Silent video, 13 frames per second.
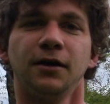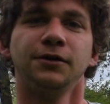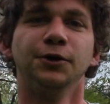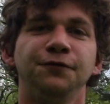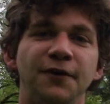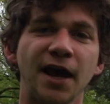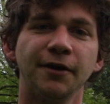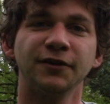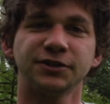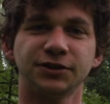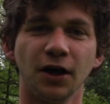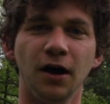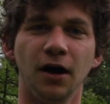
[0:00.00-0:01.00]
Your favorite
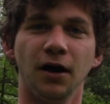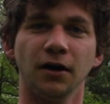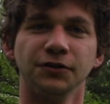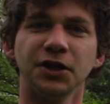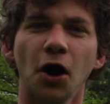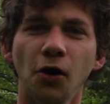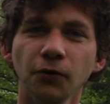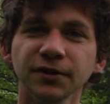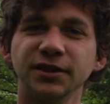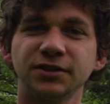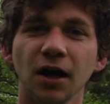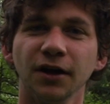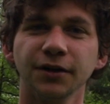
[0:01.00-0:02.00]
song, the only
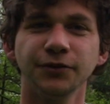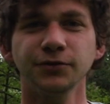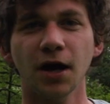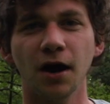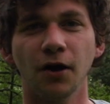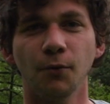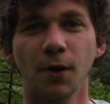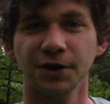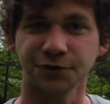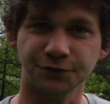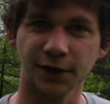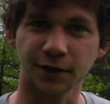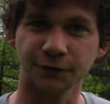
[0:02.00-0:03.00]
song you know while
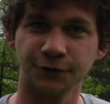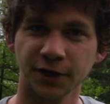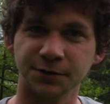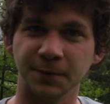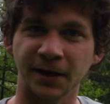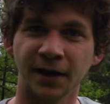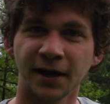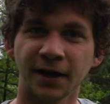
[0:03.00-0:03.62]
you flick a Frisbee,